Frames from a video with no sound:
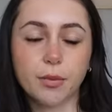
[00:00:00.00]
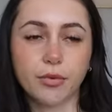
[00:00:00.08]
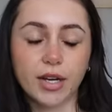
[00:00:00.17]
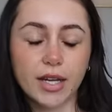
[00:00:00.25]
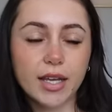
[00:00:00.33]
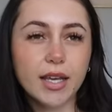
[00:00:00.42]
up
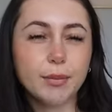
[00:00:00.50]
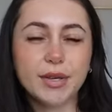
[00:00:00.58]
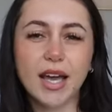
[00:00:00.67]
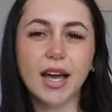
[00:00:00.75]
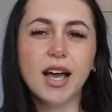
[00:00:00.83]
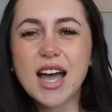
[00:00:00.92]
reading it. But
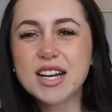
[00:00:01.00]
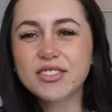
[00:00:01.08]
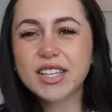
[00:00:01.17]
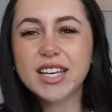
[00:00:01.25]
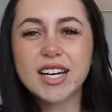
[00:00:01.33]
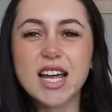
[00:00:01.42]
yeah, I didn't
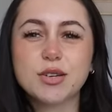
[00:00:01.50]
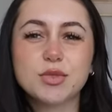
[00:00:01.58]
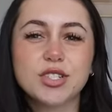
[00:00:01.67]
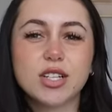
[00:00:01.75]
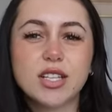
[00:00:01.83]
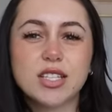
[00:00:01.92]
really connect with
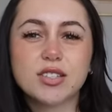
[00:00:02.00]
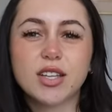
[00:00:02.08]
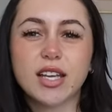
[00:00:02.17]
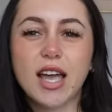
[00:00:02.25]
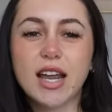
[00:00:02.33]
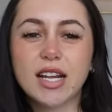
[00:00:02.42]
Scarlett. So
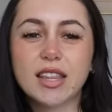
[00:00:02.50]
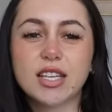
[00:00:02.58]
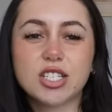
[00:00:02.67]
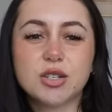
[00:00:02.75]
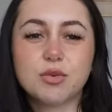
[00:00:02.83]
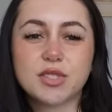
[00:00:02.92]
like anything
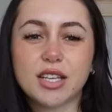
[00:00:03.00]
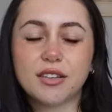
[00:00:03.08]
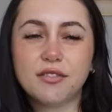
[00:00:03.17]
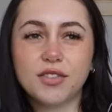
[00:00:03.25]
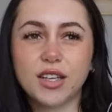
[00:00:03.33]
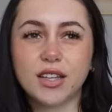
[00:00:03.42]
she was like
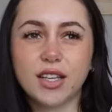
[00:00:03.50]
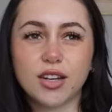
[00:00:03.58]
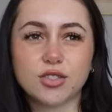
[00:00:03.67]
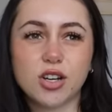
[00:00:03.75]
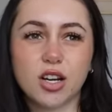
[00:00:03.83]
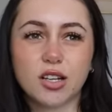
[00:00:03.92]
feeling
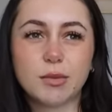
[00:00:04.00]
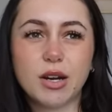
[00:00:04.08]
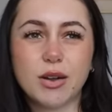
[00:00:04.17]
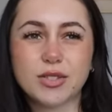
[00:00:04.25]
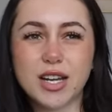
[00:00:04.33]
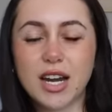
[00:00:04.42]
or talking about,
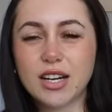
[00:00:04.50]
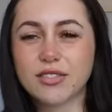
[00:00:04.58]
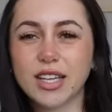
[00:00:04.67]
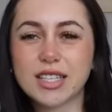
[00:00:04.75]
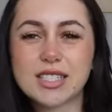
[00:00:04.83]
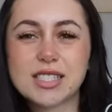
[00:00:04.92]
I was kind of
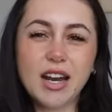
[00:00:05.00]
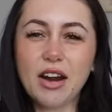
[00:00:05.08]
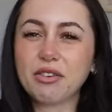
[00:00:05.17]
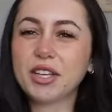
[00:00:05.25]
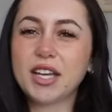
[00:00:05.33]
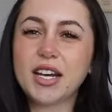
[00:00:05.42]
like not
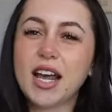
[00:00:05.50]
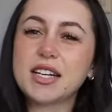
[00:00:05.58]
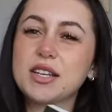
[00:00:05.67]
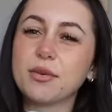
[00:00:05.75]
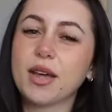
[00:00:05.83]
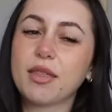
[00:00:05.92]
really
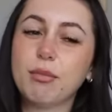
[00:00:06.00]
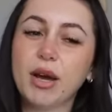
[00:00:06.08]
connecting with.